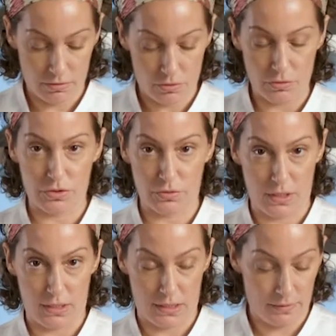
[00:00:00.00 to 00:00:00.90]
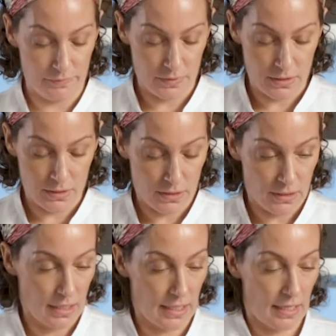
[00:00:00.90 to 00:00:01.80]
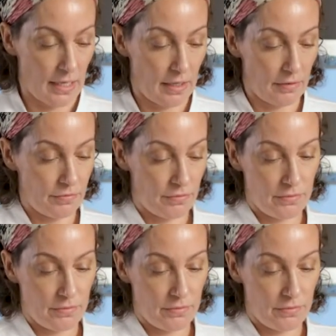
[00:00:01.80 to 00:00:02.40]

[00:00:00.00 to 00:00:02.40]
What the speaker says: whole zucchini. I have